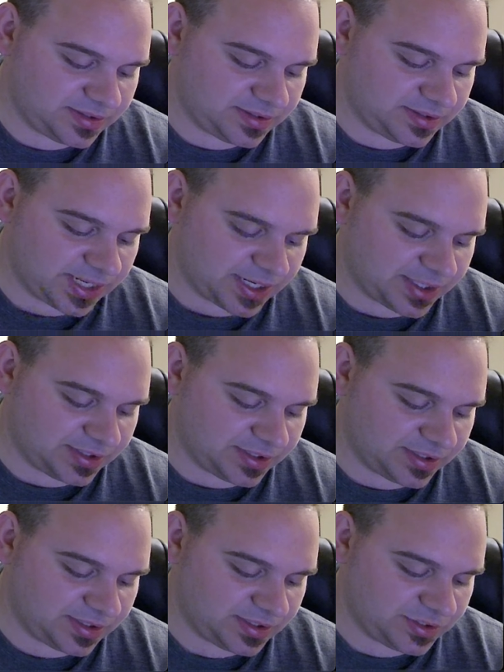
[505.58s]

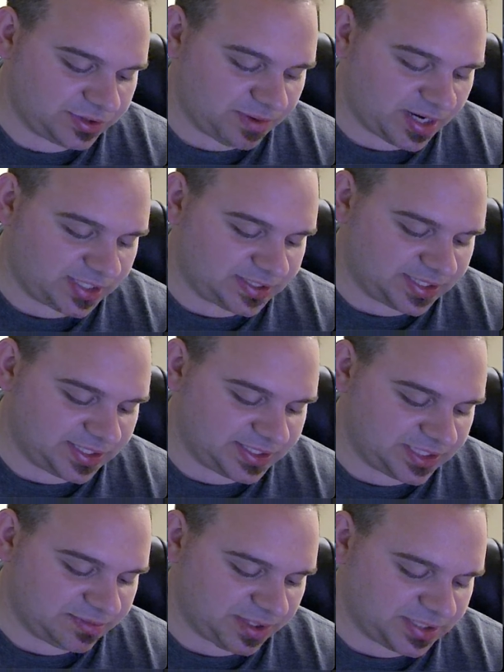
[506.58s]
Deckerdramon is in this
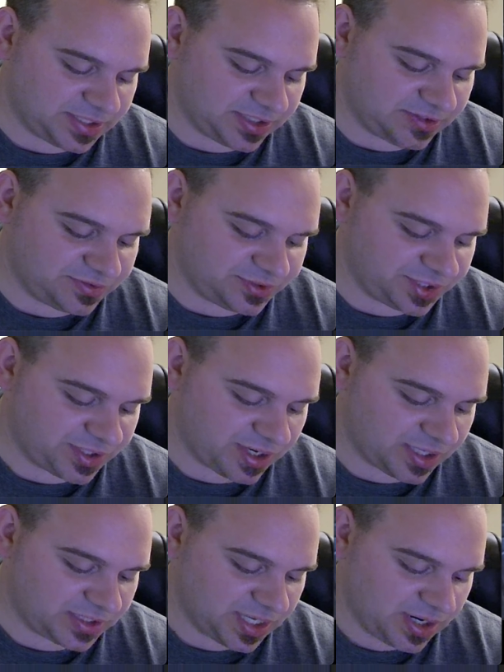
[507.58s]
Digimon's Digivolution
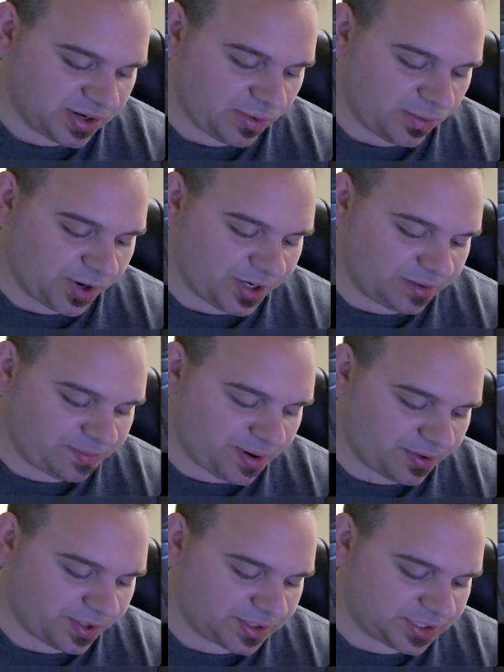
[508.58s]
cards, one of your
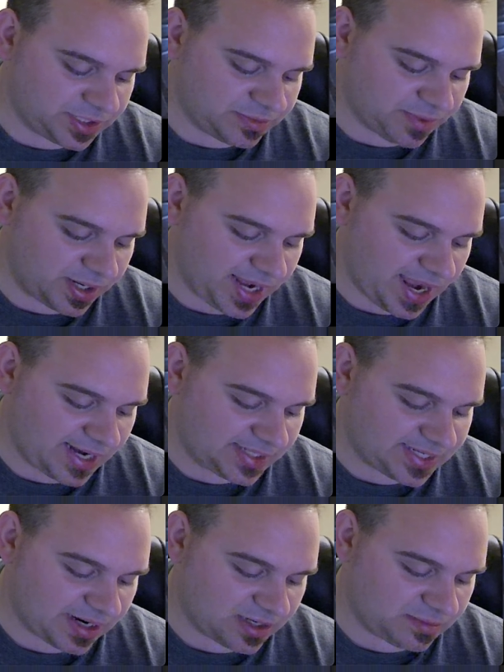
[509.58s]
opponent's Digimon can't
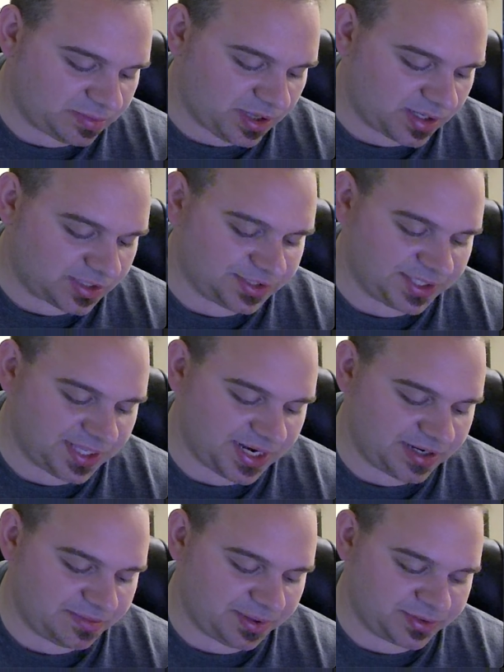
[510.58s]
attack or block until the end of
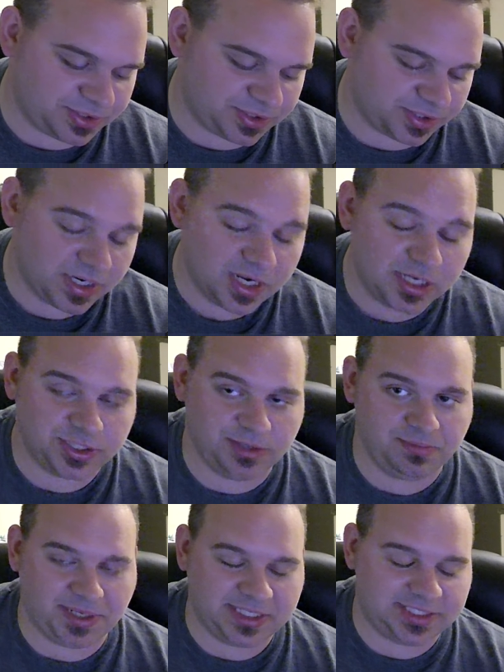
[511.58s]
your opponent's turn. So you
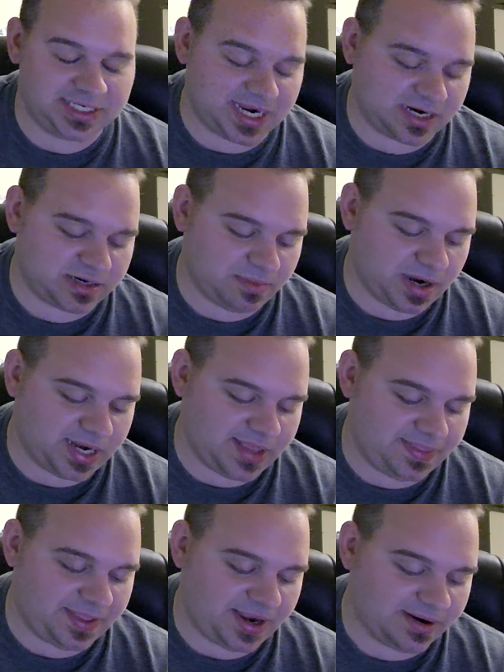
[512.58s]
can place the Deckerdramon
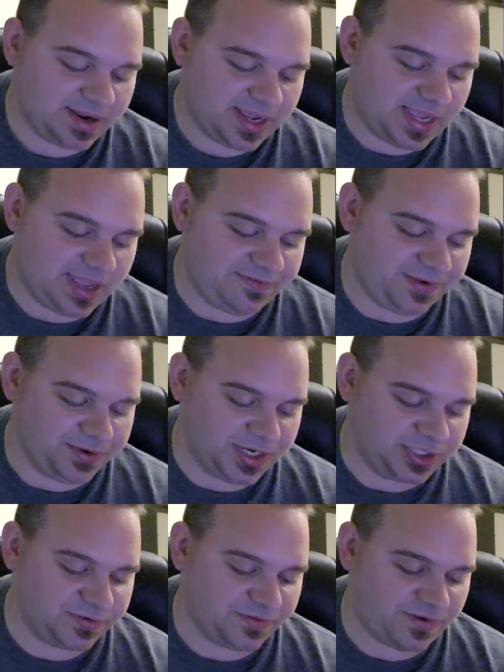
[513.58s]
in there if you
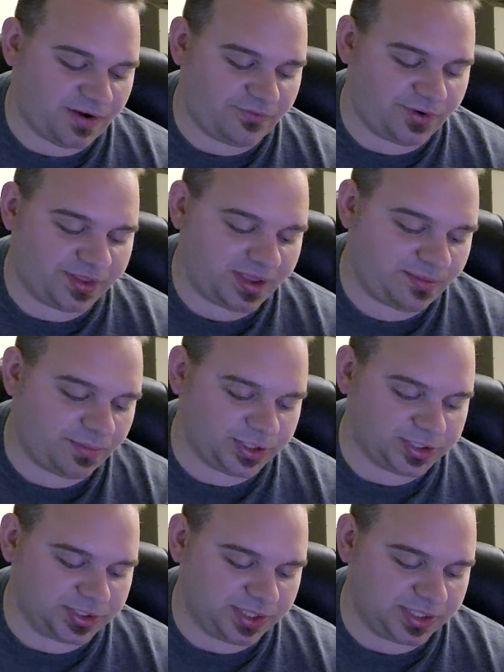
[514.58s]
digivolve with him,
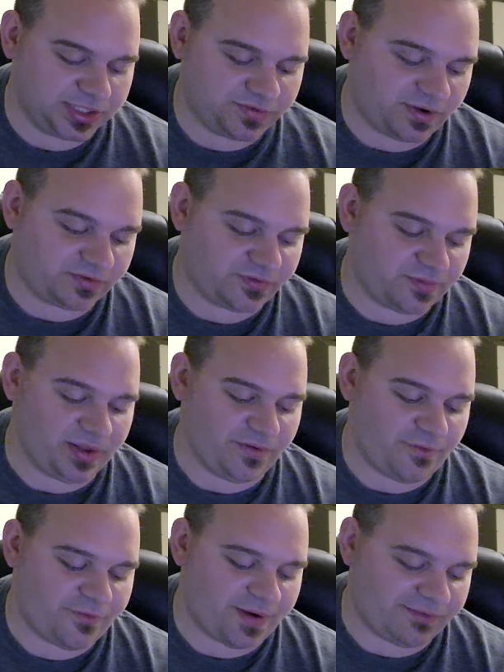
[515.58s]
which you can digivolve from a
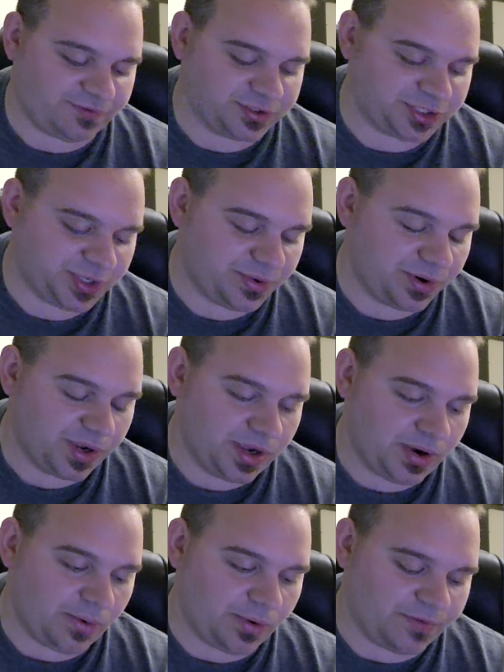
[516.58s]
level 5 for 2,
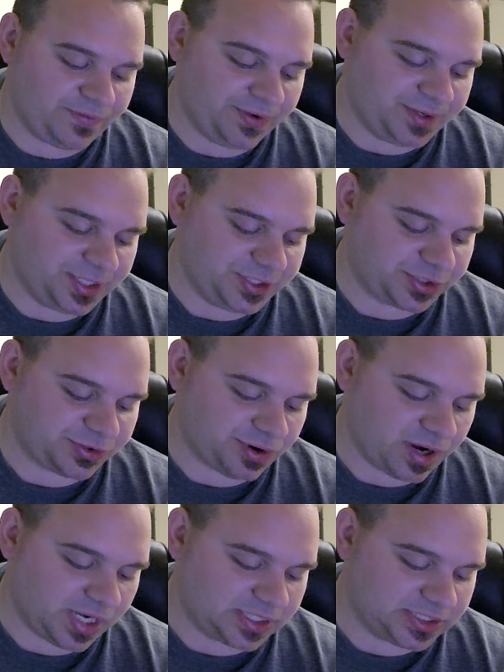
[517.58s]
or if you
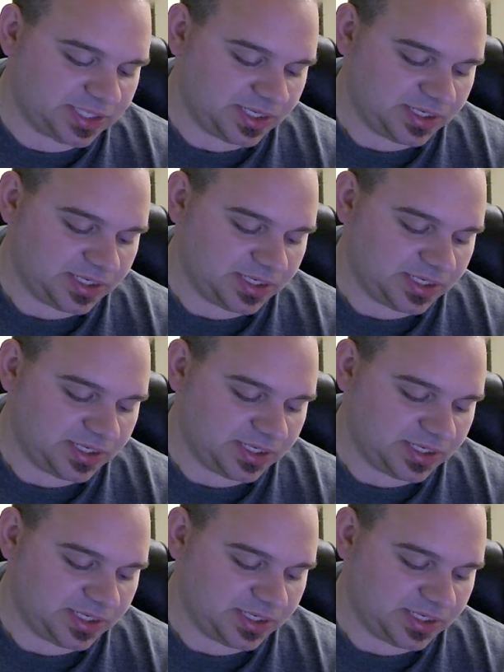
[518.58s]
digicross